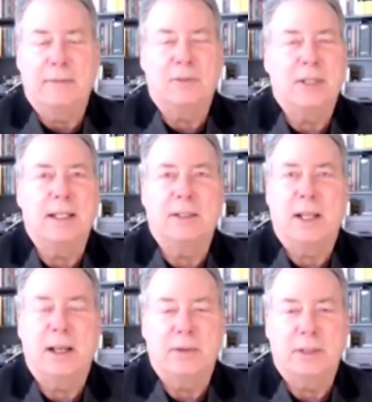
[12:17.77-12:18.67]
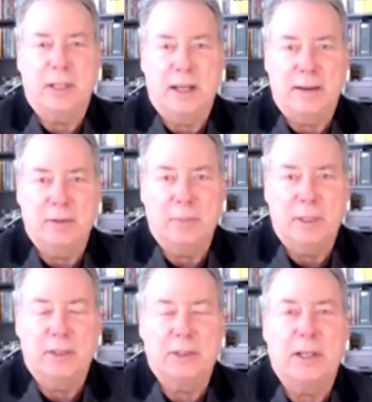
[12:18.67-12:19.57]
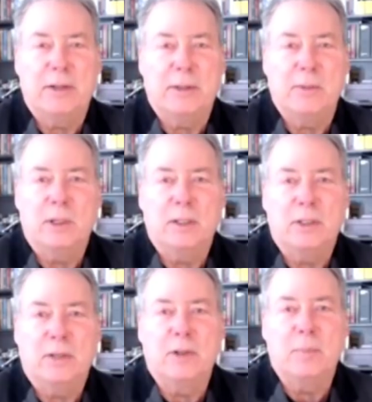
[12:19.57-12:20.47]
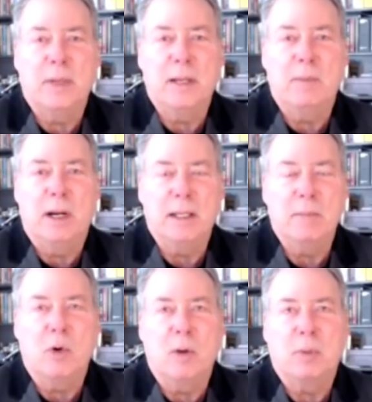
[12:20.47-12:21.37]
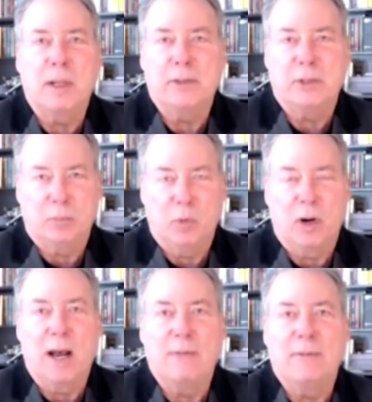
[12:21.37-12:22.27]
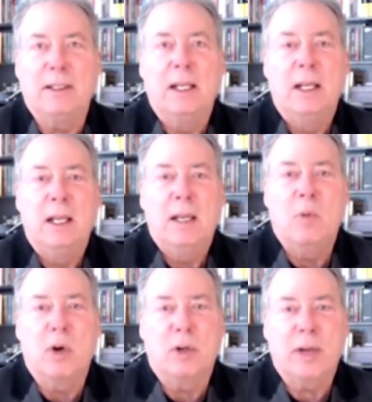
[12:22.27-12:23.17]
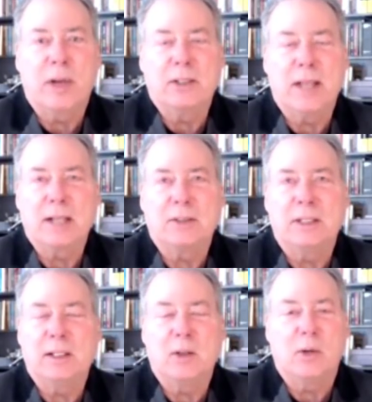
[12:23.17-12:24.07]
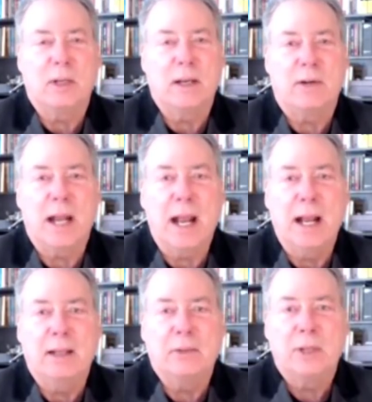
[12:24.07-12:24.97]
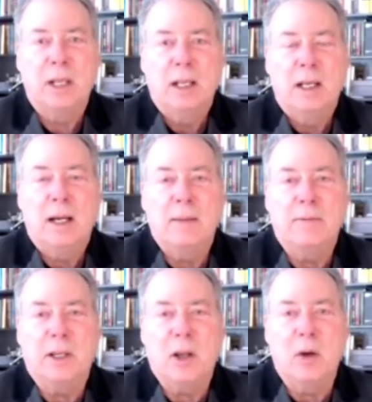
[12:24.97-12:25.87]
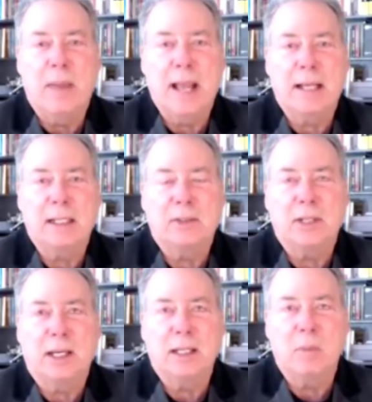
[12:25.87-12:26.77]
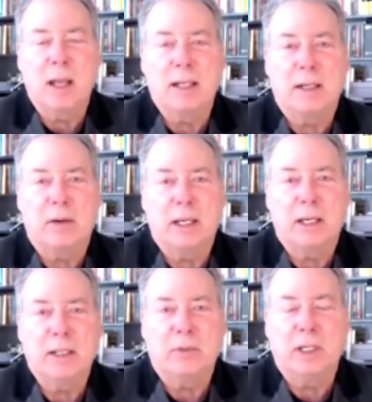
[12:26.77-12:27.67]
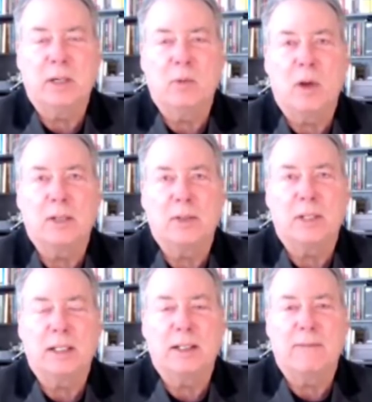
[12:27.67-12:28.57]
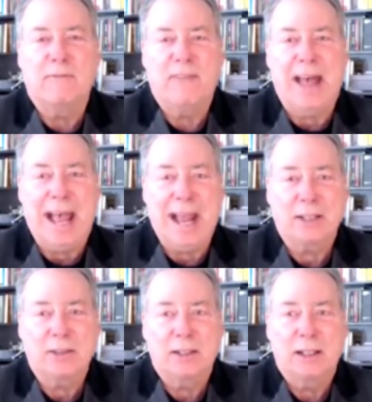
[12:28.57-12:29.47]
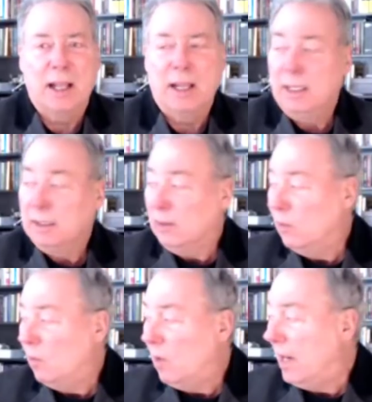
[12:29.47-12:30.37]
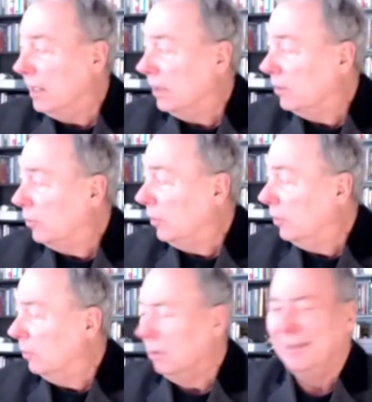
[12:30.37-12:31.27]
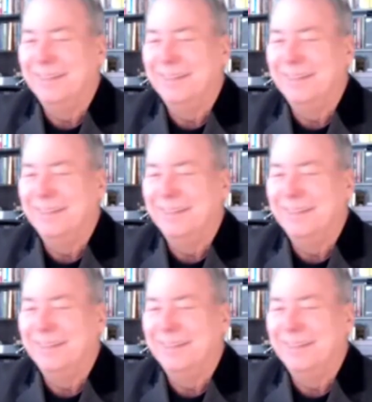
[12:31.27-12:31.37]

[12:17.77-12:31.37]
and I've said this 100 times, but here's 101. Silver's been money more places, more often, and more transactions than gold ever has. I mean, if you go back and study monetary history and want to stick to the facts, don't whine, it's true.